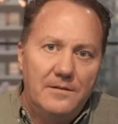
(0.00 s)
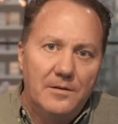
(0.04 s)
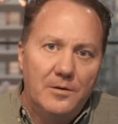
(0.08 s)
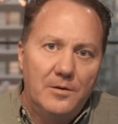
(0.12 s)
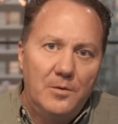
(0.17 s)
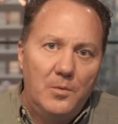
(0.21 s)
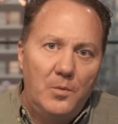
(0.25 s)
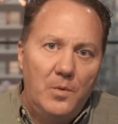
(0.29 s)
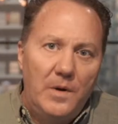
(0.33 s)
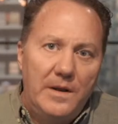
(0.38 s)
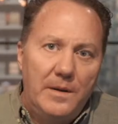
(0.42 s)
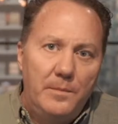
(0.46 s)

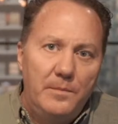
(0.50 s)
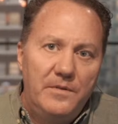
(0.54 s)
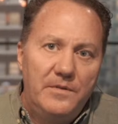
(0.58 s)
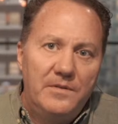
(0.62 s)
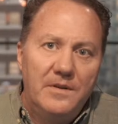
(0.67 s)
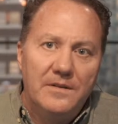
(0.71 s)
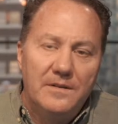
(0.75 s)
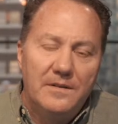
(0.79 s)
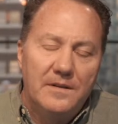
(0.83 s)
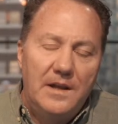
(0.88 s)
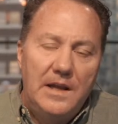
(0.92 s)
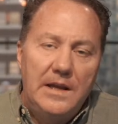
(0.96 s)
whole webs
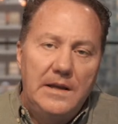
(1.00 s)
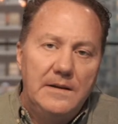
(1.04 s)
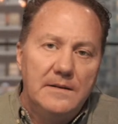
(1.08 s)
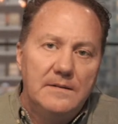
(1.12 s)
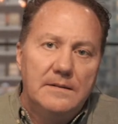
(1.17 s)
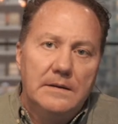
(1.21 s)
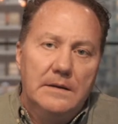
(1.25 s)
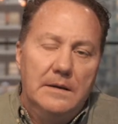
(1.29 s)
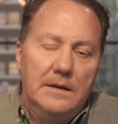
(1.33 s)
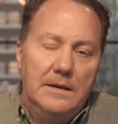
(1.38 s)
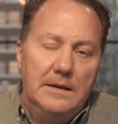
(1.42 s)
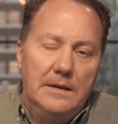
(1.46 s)

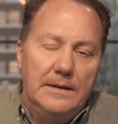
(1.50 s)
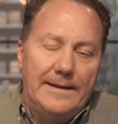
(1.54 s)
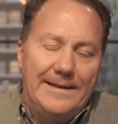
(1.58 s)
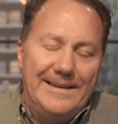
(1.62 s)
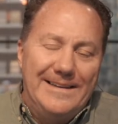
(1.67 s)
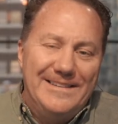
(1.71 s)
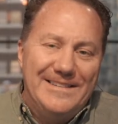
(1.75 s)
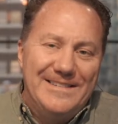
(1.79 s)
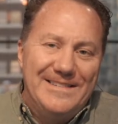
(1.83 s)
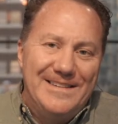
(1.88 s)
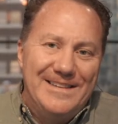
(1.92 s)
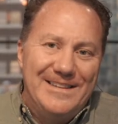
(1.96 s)
things,
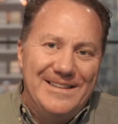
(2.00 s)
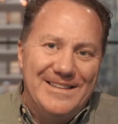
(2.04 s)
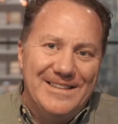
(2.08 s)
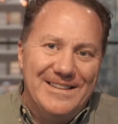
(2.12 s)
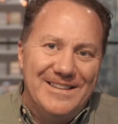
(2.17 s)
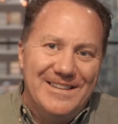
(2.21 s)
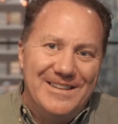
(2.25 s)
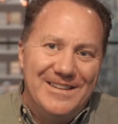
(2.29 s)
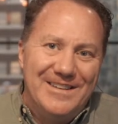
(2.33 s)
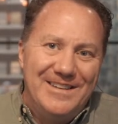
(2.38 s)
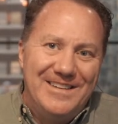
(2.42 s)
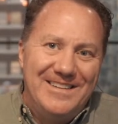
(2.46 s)
is that
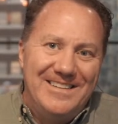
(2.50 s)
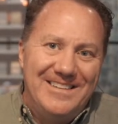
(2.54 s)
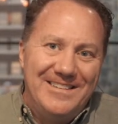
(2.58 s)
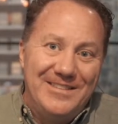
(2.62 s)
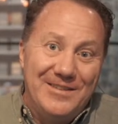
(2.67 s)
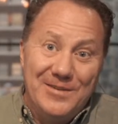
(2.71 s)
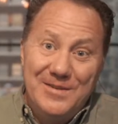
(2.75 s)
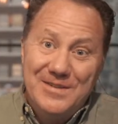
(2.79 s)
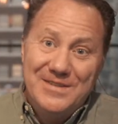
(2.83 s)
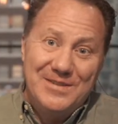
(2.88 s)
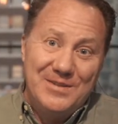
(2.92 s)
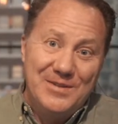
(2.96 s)

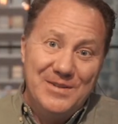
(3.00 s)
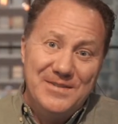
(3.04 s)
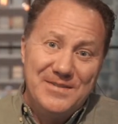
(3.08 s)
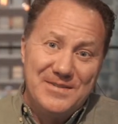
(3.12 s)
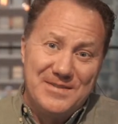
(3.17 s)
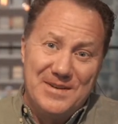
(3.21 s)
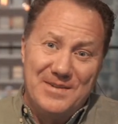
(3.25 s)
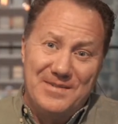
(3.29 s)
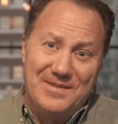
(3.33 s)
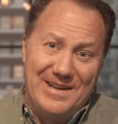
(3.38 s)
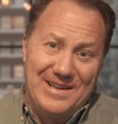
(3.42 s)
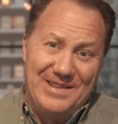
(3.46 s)
there is good
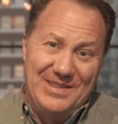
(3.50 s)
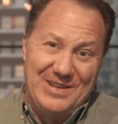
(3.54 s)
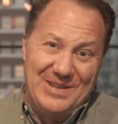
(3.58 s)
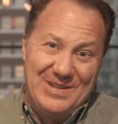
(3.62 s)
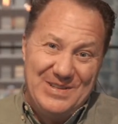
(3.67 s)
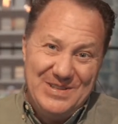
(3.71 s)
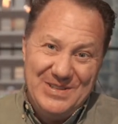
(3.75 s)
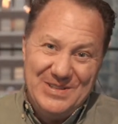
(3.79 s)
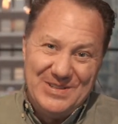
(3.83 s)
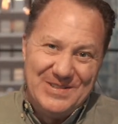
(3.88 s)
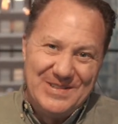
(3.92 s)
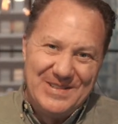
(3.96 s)
stuff out there
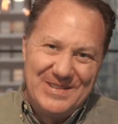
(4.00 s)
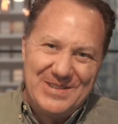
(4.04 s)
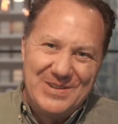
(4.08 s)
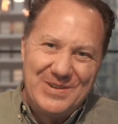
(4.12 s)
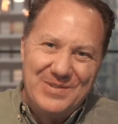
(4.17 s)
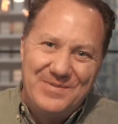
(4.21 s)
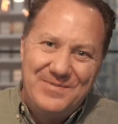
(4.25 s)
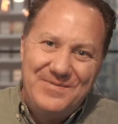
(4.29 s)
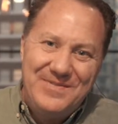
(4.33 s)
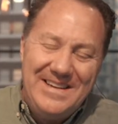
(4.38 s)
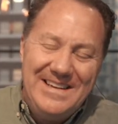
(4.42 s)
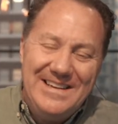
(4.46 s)
too. So
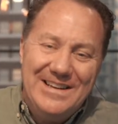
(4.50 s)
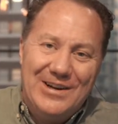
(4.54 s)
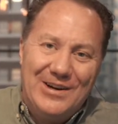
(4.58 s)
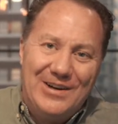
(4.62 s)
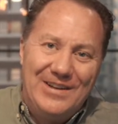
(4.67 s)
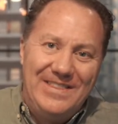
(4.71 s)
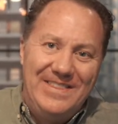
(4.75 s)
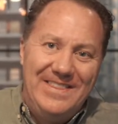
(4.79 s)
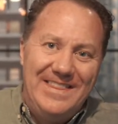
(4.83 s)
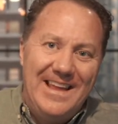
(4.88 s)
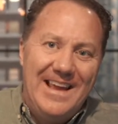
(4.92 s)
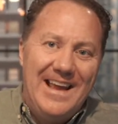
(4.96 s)
feed
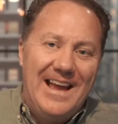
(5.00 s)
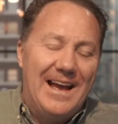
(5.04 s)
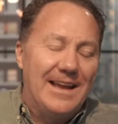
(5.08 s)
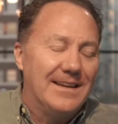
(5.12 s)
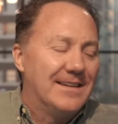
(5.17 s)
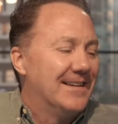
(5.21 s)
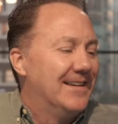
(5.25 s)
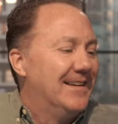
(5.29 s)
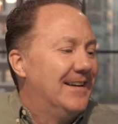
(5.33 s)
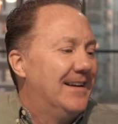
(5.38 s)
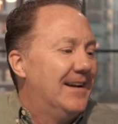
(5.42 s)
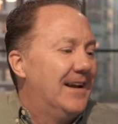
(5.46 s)
on that.
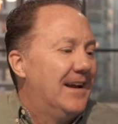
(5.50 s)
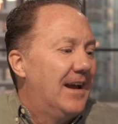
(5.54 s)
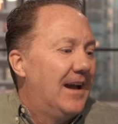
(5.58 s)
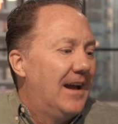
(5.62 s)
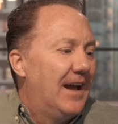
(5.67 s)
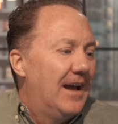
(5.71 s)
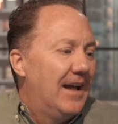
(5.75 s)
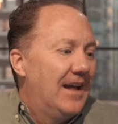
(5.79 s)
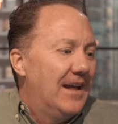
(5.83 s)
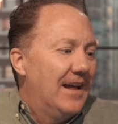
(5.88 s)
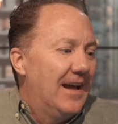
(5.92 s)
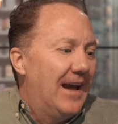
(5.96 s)

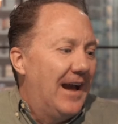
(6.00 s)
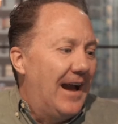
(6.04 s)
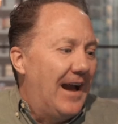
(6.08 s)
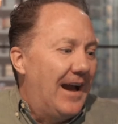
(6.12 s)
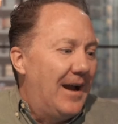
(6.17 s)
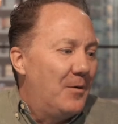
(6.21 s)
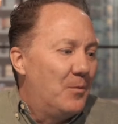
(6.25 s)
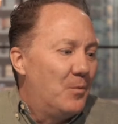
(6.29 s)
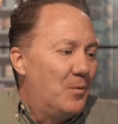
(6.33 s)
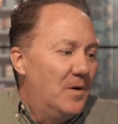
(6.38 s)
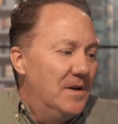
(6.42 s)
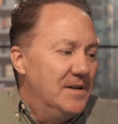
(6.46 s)

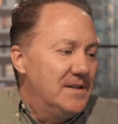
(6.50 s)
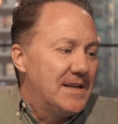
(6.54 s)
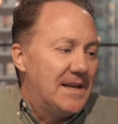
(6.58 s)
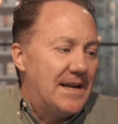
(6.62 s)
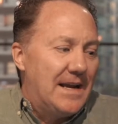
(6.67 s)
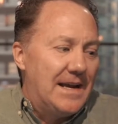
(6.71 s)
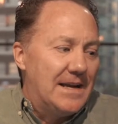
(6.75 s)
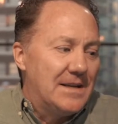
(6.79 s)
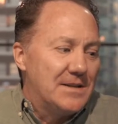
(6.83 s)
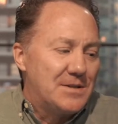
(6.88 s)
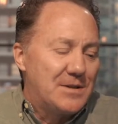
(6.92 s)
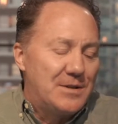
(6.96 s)
I want to
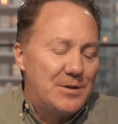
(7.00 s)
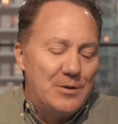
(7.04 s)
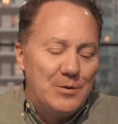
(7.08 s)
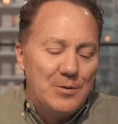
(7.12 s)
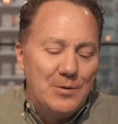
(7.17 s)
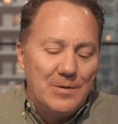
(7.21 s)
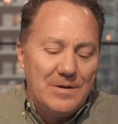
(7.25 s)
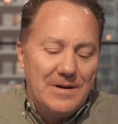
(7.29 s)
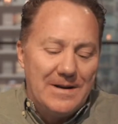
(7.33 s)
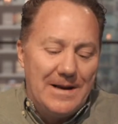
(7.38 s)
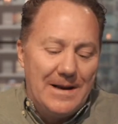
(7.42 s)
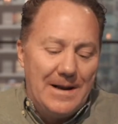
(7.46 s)
ask
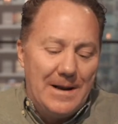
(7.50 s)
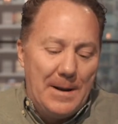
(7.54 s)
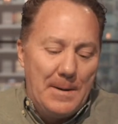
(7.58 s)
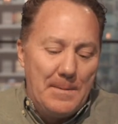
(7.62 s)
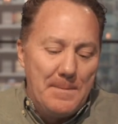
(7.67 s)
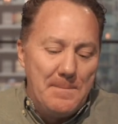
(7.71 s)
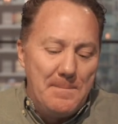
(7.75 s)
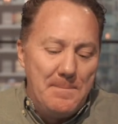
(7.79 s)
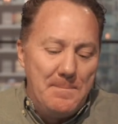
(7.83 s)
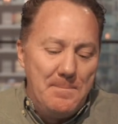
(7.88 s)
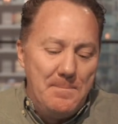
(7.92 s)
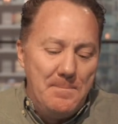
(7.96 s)
you. Uh,
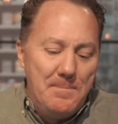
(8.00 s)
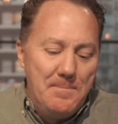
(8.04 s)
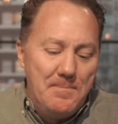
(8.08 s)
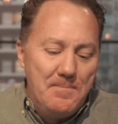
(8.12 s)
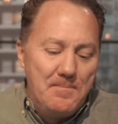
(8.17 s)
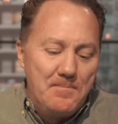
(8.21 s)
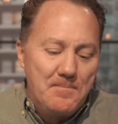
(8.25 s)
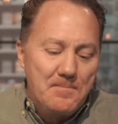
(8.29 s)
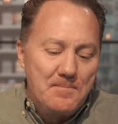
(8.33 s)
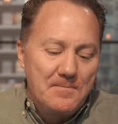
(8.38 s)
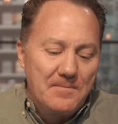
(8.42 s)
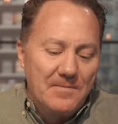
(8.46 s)

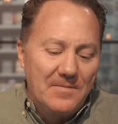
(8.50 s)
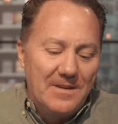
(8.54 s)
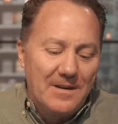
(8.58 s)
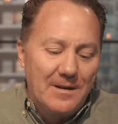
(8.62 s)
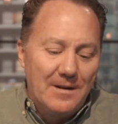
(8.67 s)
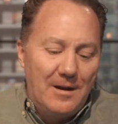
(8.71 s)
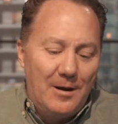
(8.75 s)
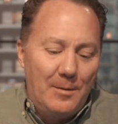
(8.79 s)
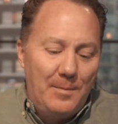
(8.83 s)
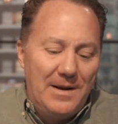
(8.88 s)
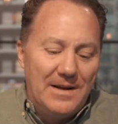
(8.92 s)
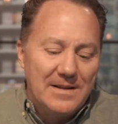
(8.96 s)

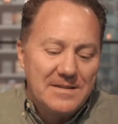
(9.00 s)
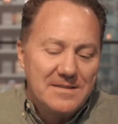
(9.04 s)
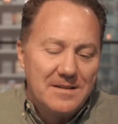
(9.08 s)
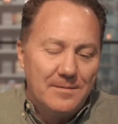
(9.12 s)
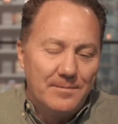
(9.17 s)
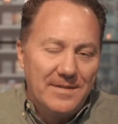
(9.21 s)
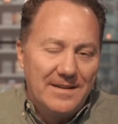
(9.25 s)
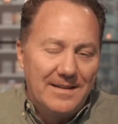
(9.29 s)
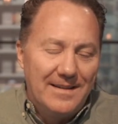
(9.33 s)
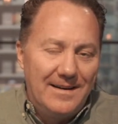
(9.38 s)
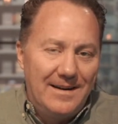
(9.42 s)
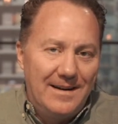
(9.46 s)
about
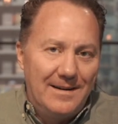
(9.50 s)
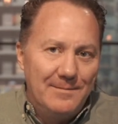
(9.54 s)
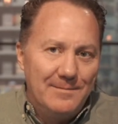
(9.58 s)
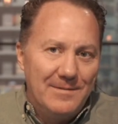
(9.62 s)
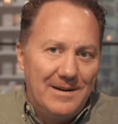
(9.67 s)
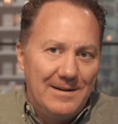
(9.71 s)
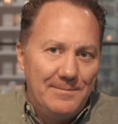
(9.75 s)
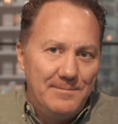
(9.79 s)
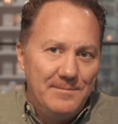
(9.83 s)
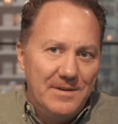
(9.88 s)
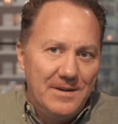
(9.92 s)
something that I'm, I'm,